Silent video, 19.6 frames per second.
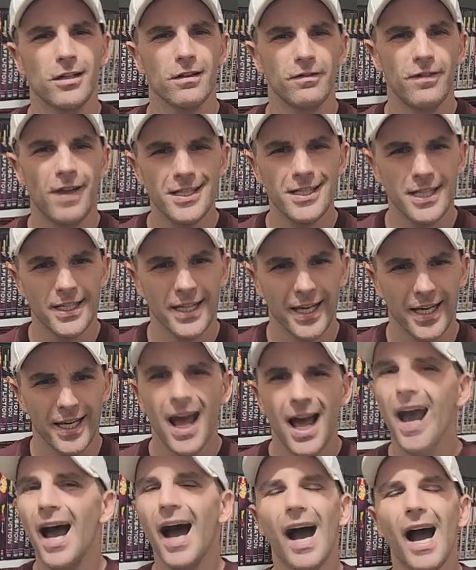investing in?
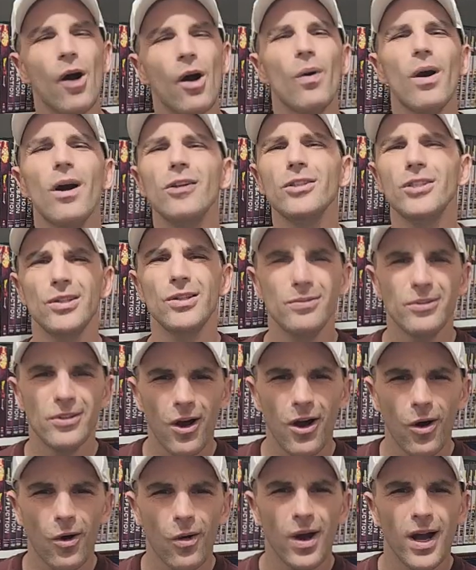How well do you
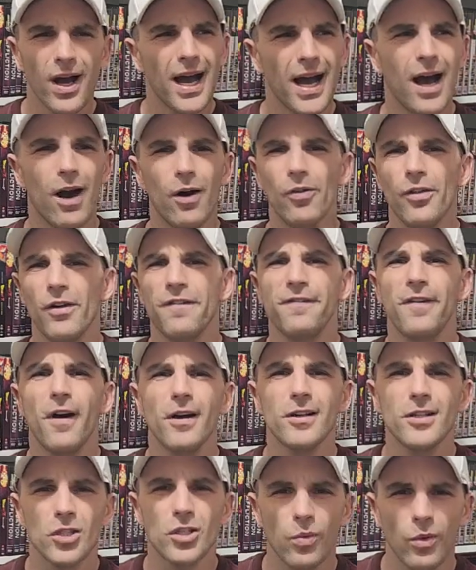know how the
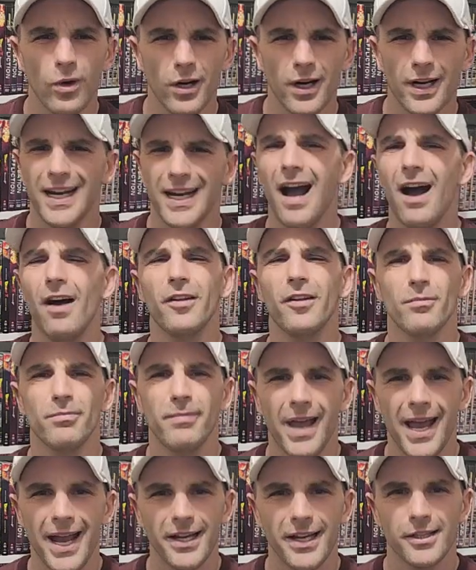funds work and how they're
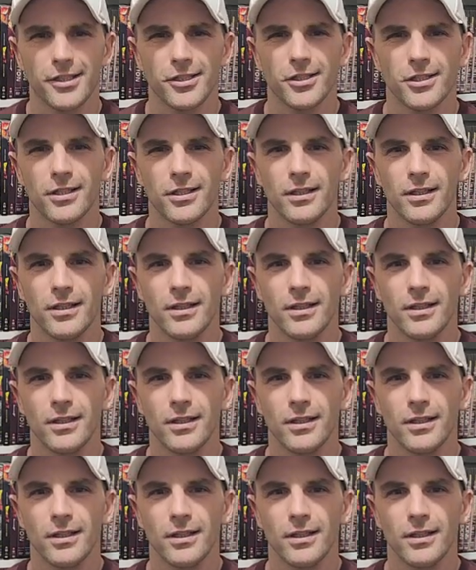managed?